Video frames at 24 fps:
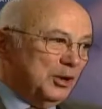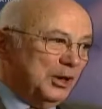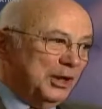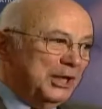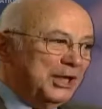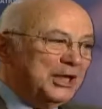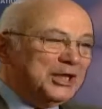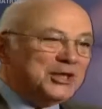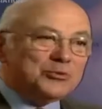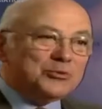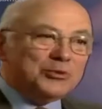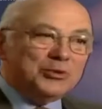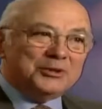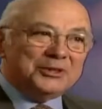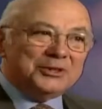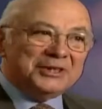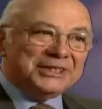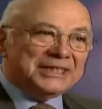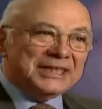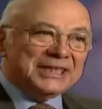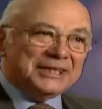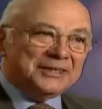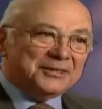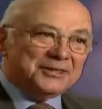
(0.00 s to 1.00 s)
Each World
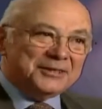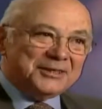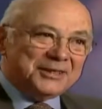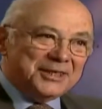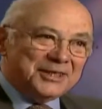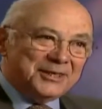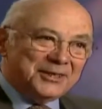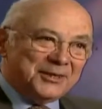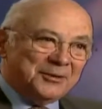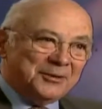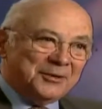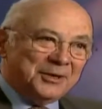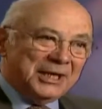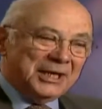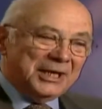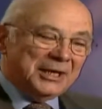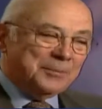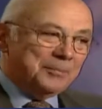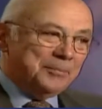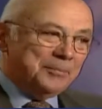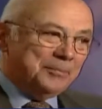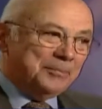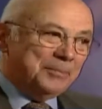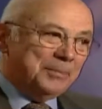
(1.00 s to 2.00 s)
Trade Center is unique,
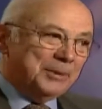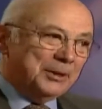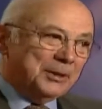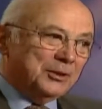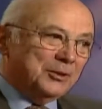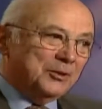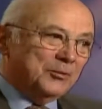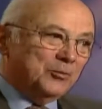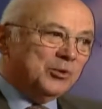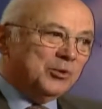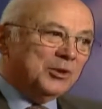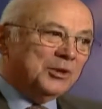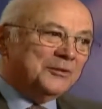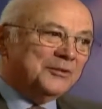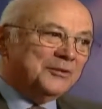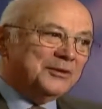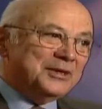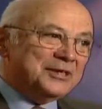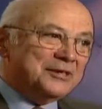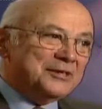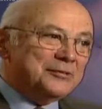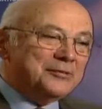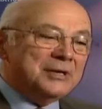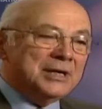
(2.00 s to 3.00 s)
but one of
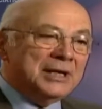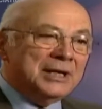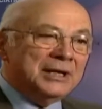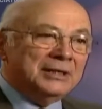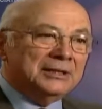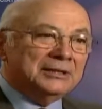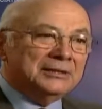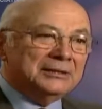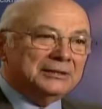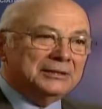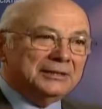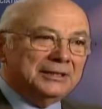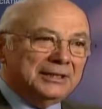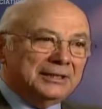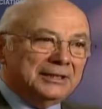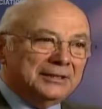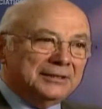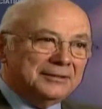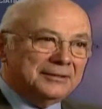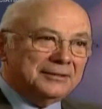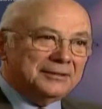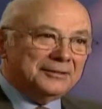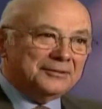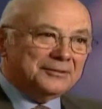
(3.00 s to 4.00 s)
its strengths
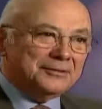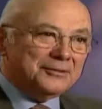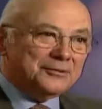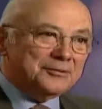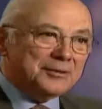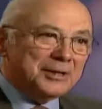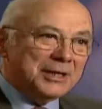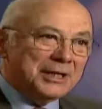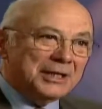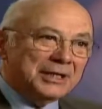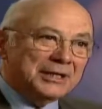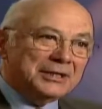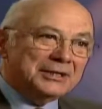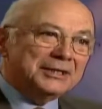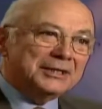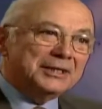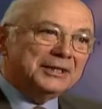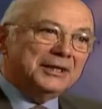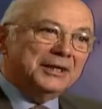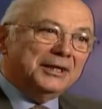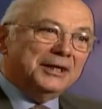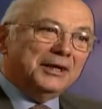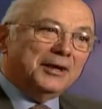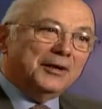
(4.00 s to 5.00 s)
is the strengths
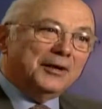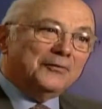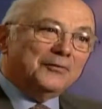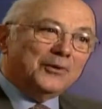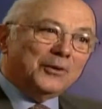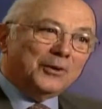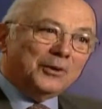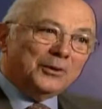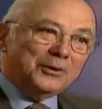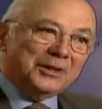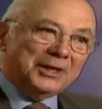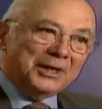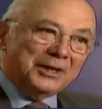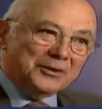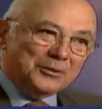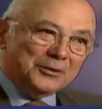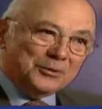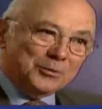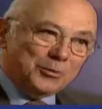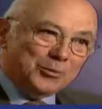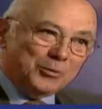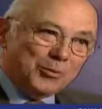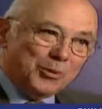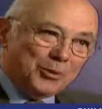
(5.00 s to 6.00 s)
of all the other
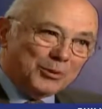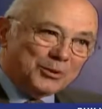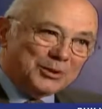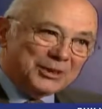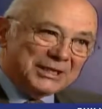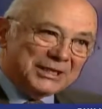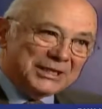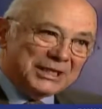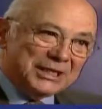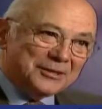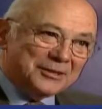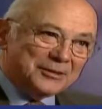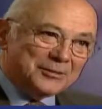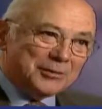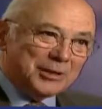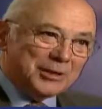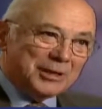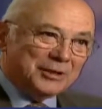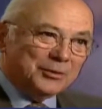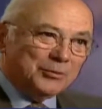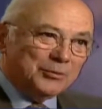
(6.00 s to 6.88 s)
World Trade Centers around